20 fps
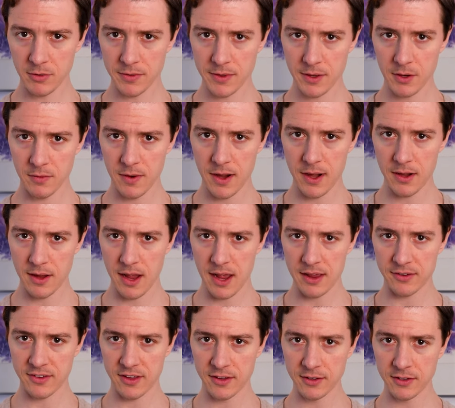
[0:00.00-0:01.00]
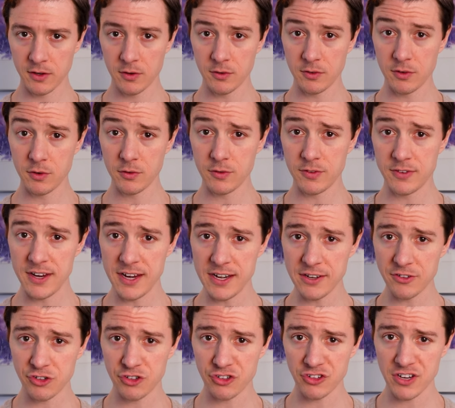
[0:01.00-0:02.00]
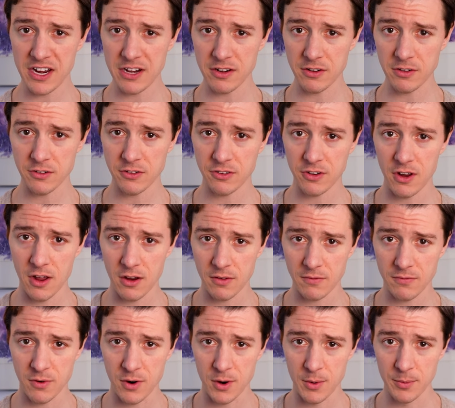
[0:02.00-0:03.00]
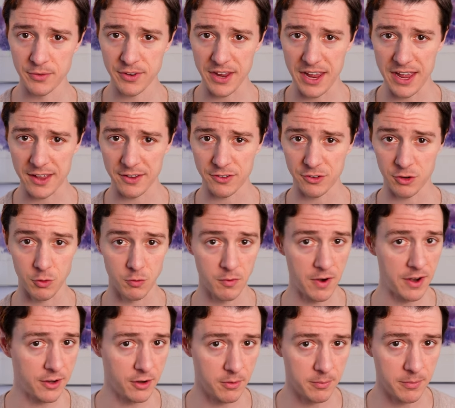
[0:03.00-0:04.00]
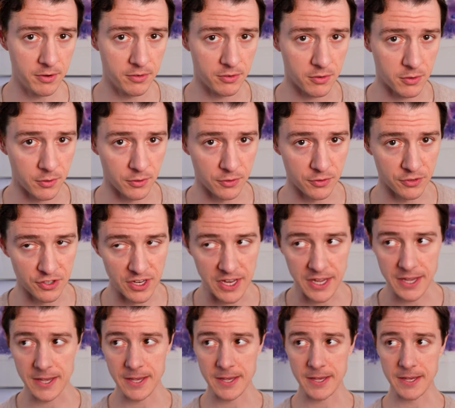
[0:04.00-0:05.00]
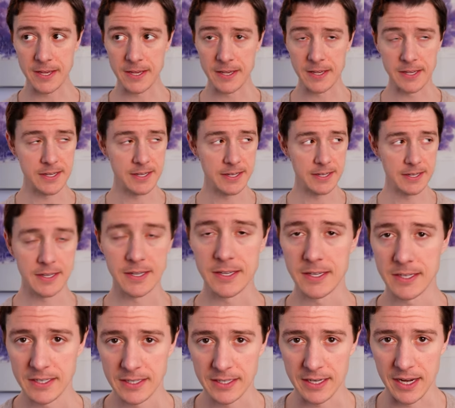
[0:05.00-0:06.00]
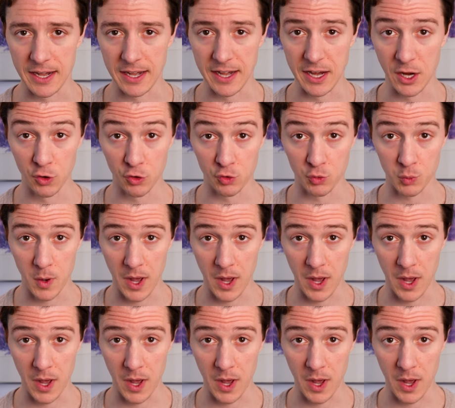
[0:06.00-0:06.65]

theater writer guys telling you to ditch standard song forms as you write your musicals and here's